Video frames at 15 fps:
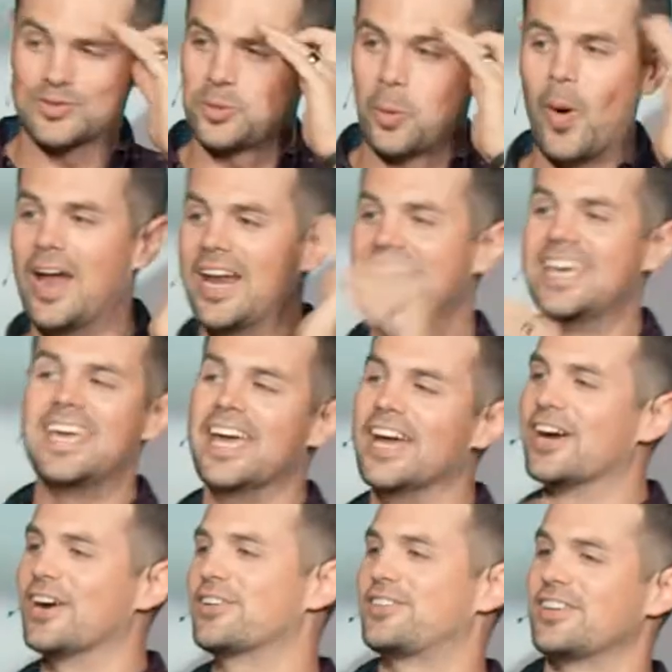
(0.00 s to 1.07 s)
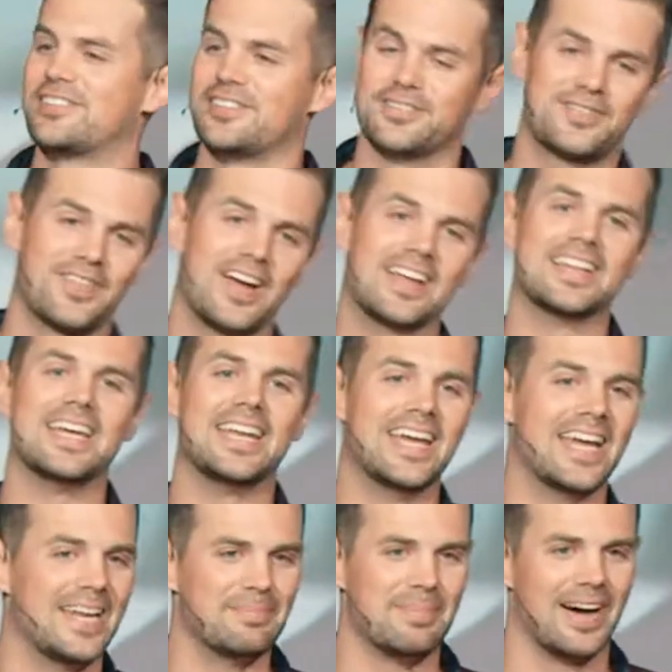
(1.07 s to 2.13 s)
20 years isn't friendly to
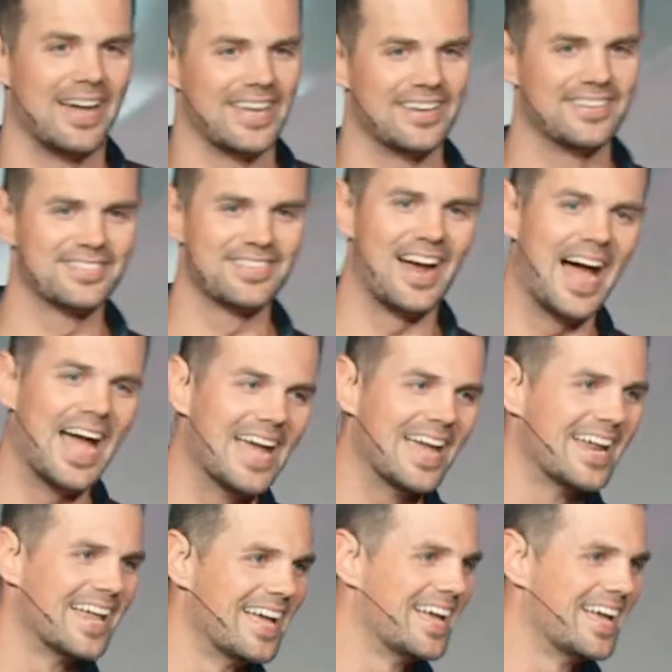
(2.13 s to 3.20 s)
anybody, right?